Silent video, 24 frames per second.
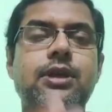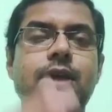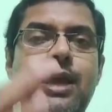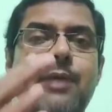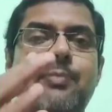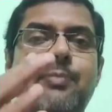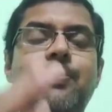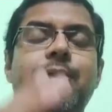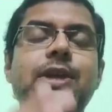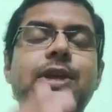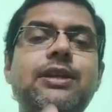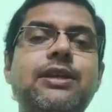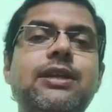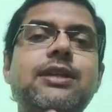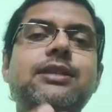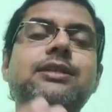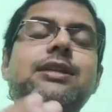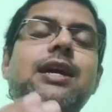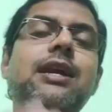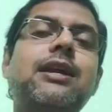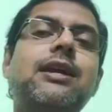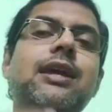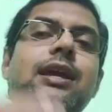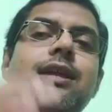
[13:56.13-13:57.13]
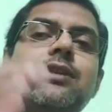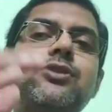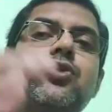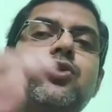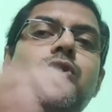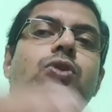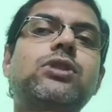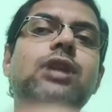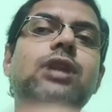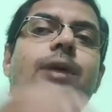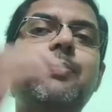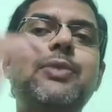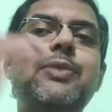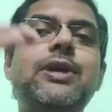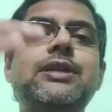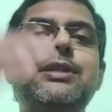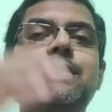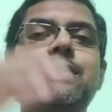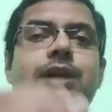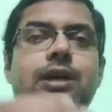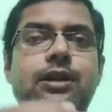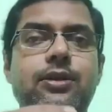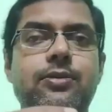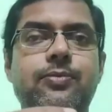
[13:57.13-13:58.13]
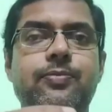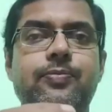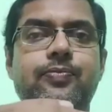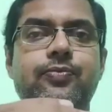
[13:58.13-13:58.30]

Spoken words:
A teacher can show the picture